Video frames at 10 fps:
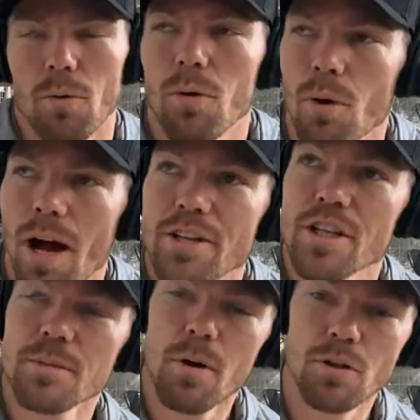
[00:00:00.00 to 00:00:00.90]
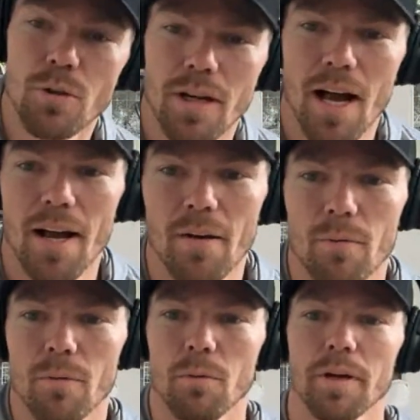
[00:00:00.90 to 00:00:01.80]
I just spoke to a guy
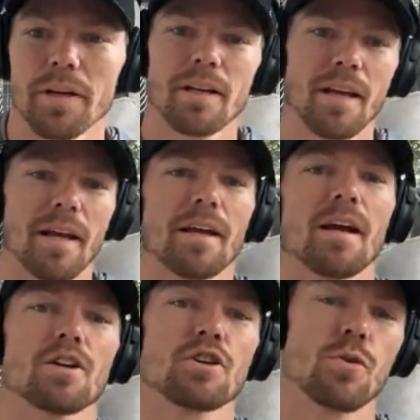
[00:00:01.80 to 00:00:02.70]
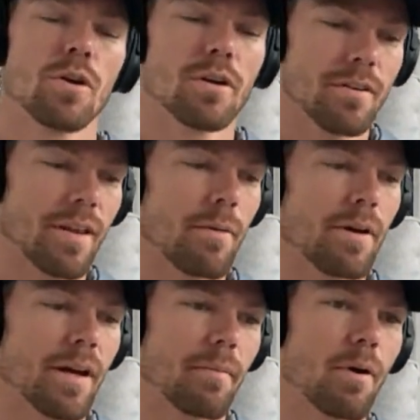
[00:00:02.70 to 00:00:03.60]
and we did a short that
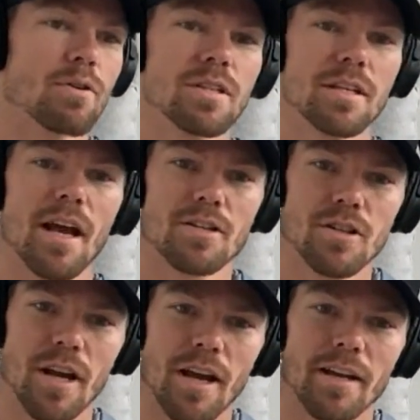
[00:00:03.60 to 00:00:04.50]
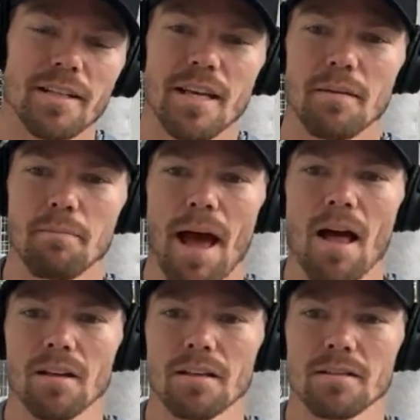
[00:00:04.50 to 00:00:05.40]
we posted yesterday, and it said
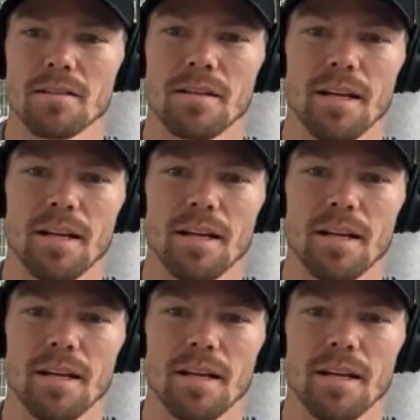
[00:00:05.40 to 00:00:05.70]
balance,